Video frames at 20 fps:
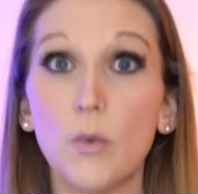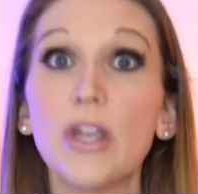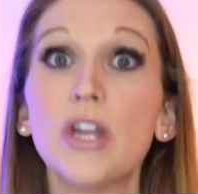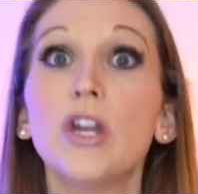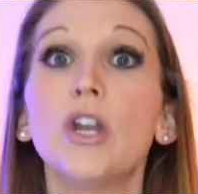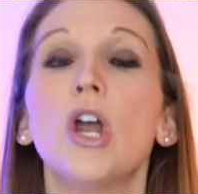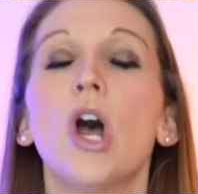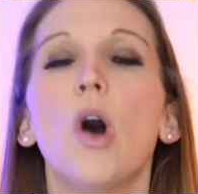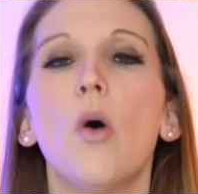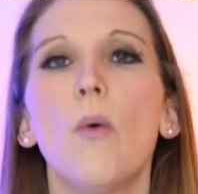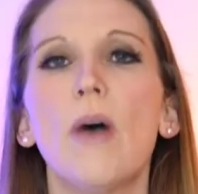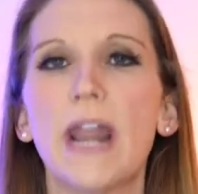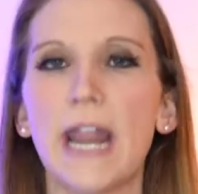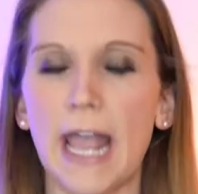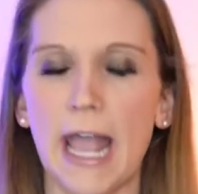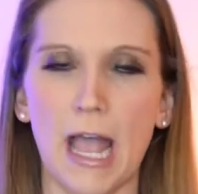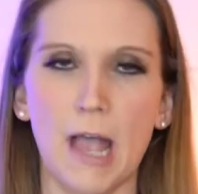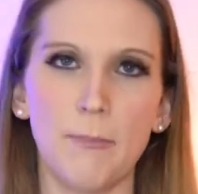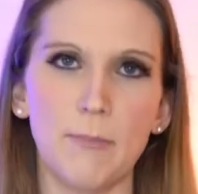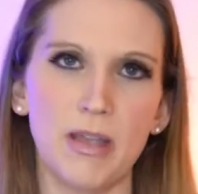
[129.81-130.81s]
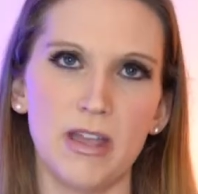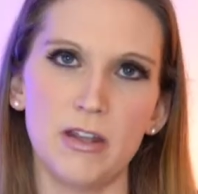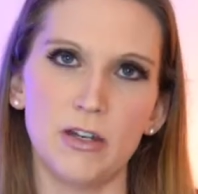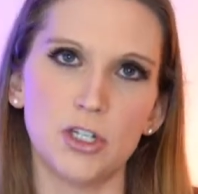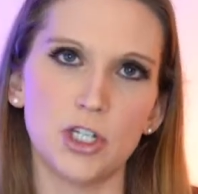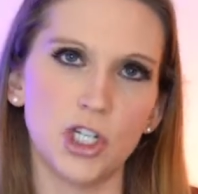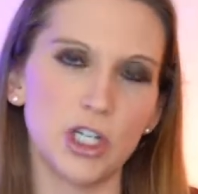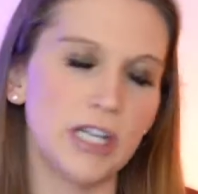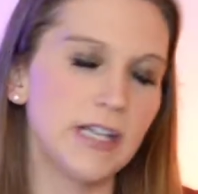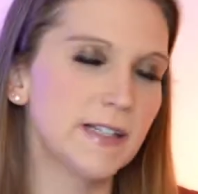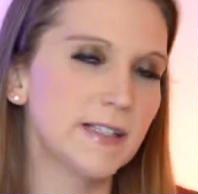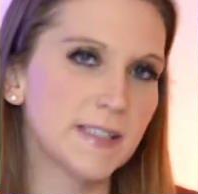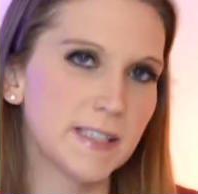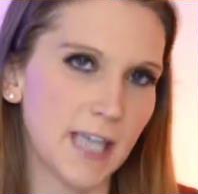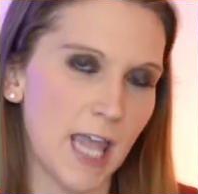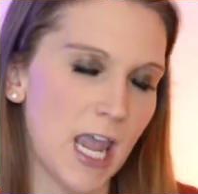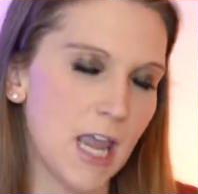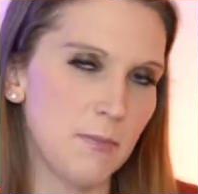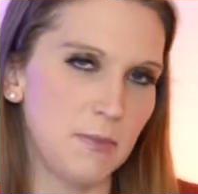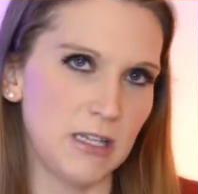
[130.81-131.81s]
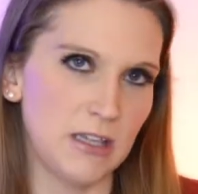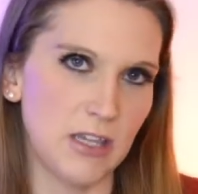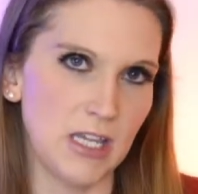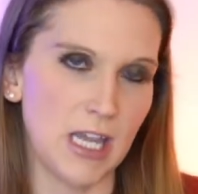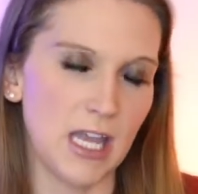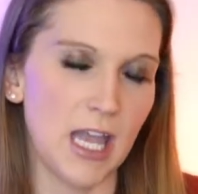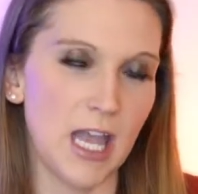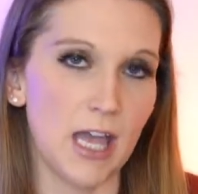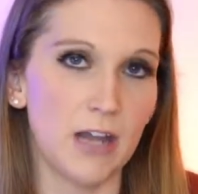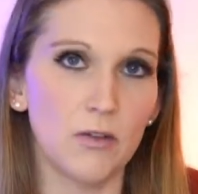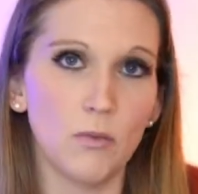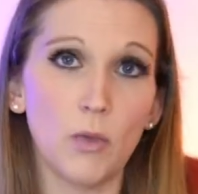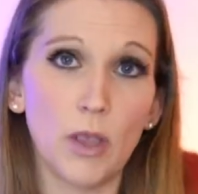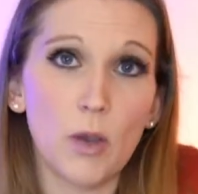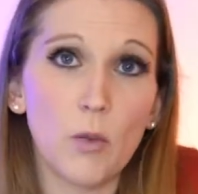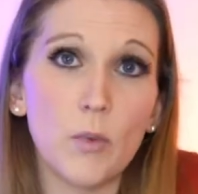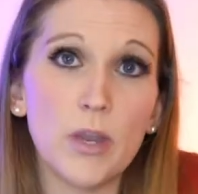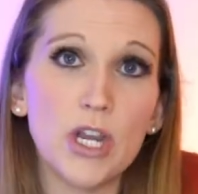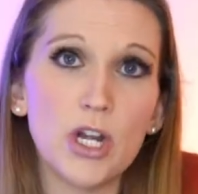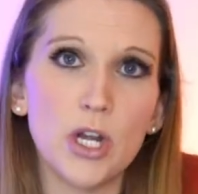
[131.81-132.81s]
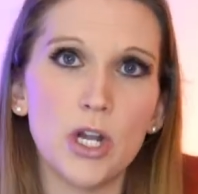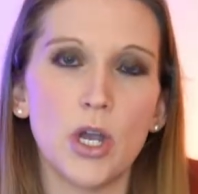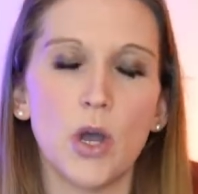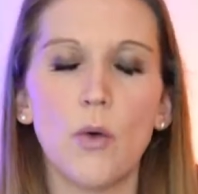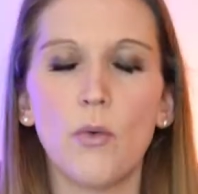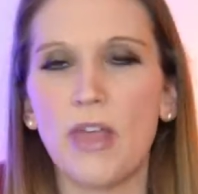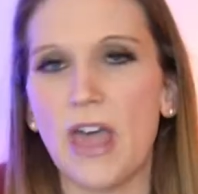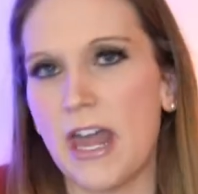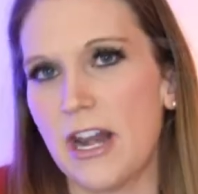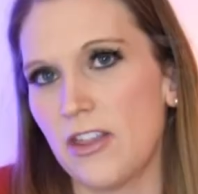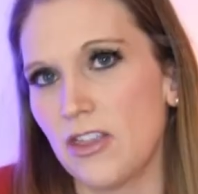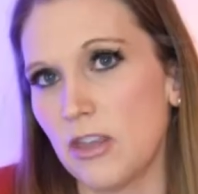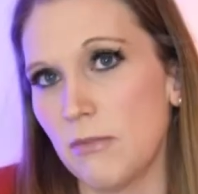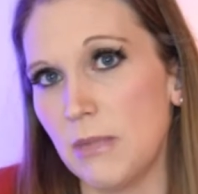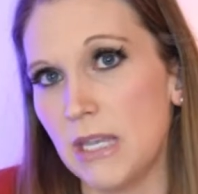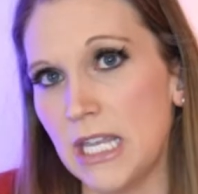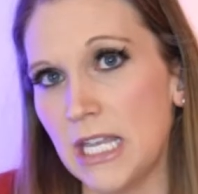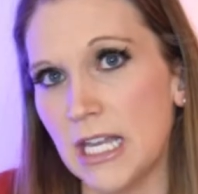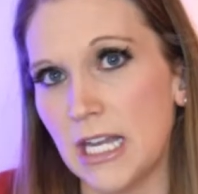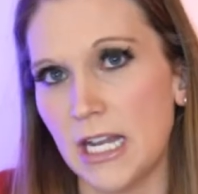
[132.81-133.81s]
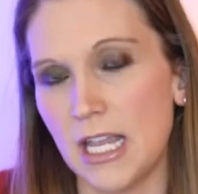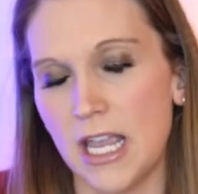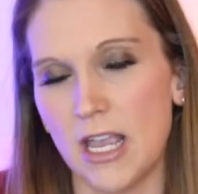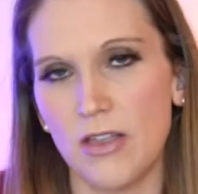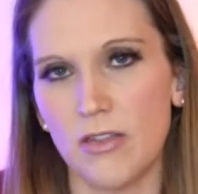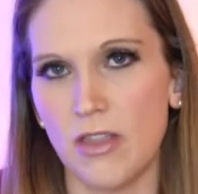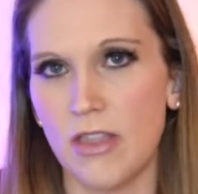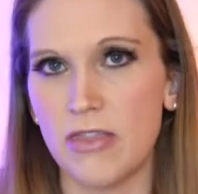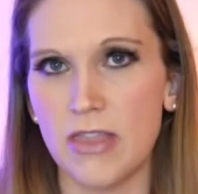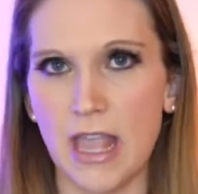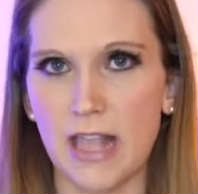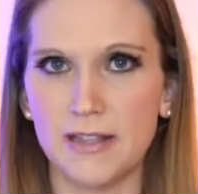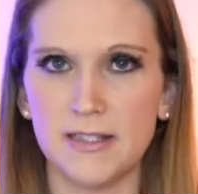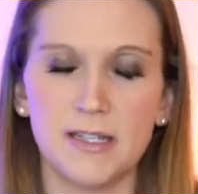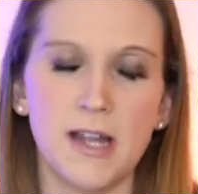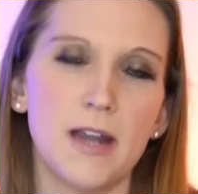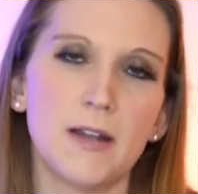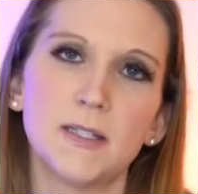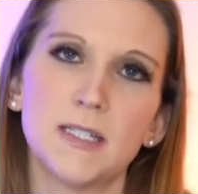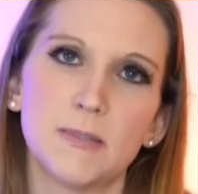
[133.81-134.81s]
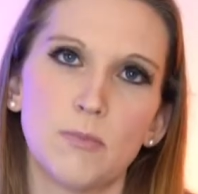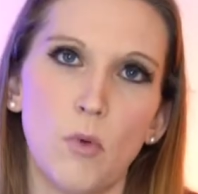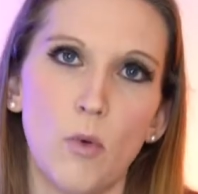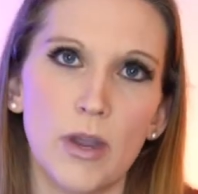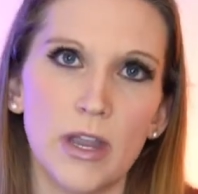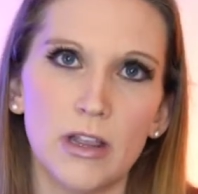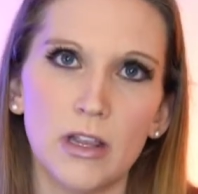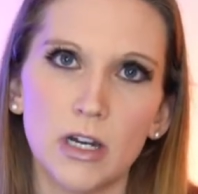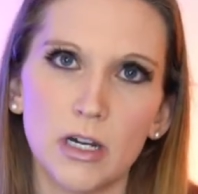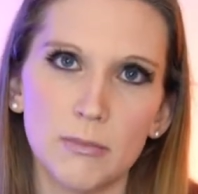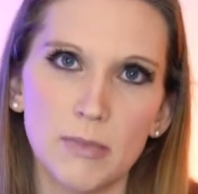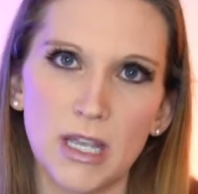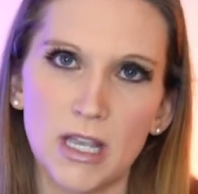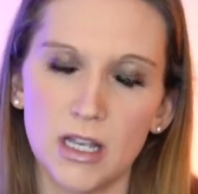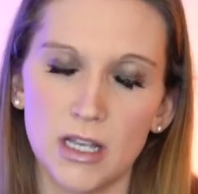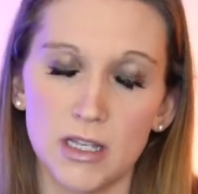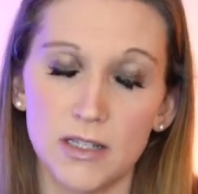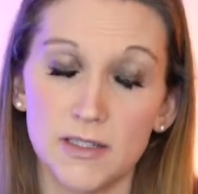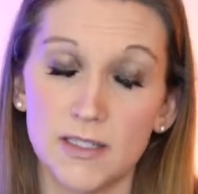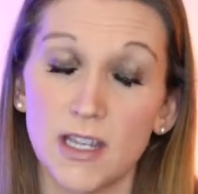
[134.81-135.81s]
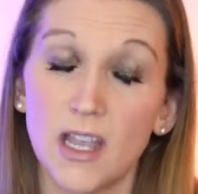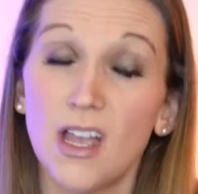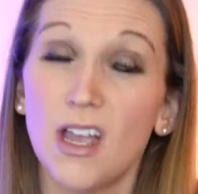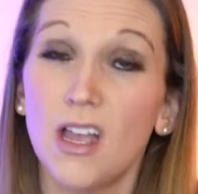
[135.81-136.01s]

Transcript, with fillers: We know what happened. She escaped at the end. Like we know that at the beginning, and that's not a spoiler because